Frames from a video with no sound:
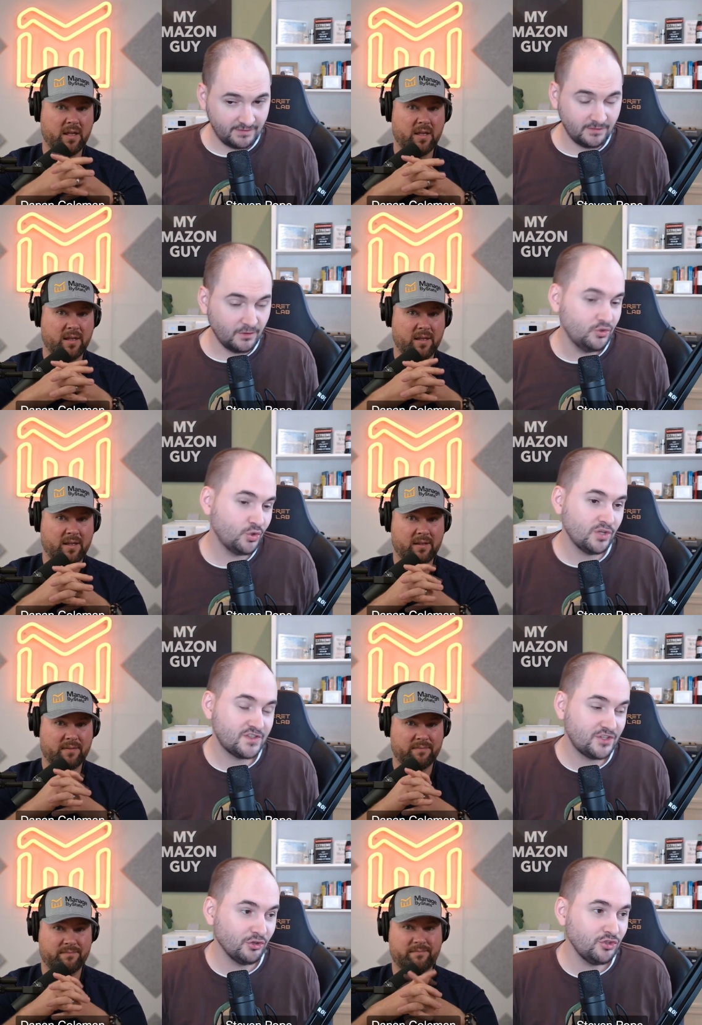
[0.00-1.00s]
Speaker 1: Yes.
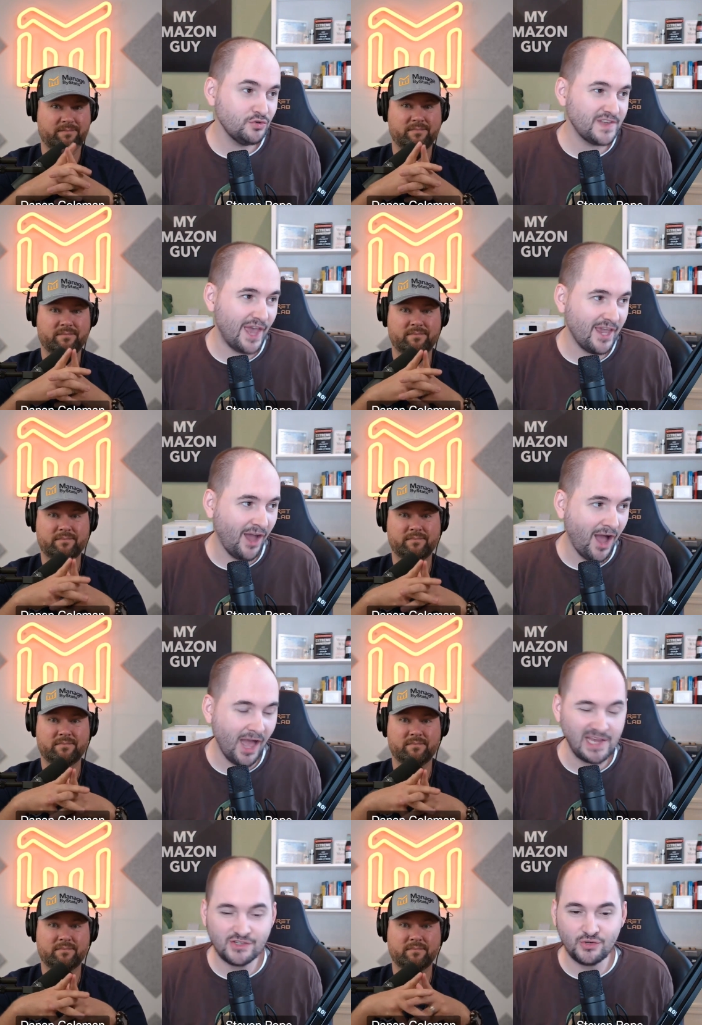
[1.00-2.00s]
You can still use
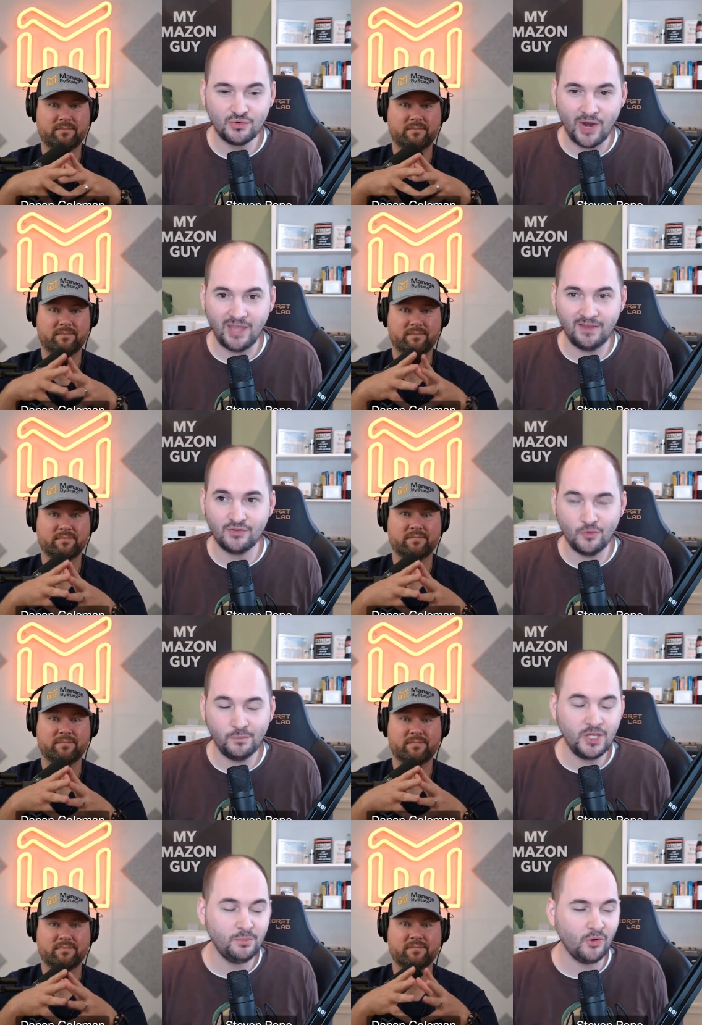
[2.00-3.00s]
AI to
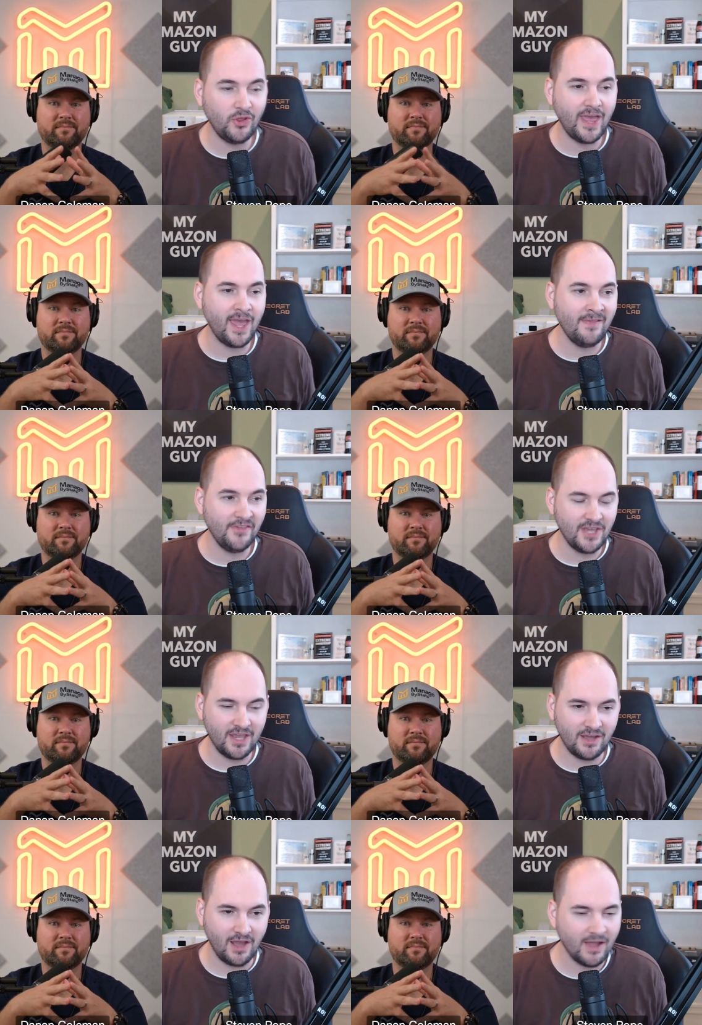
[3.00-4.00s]
write to the people
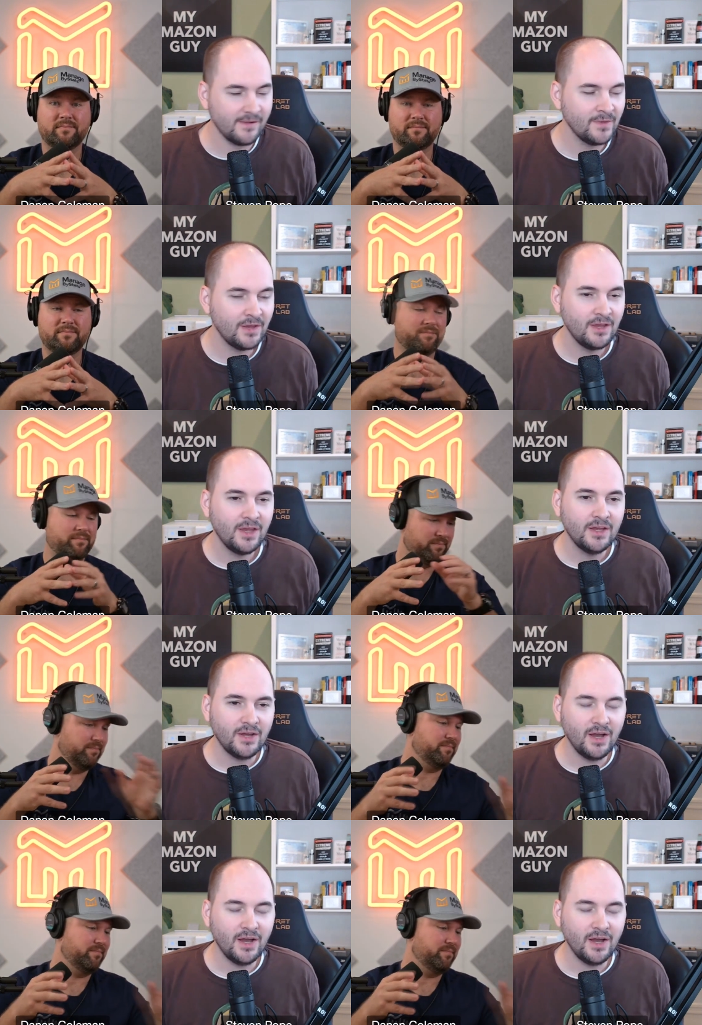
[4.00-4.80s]
and the AI.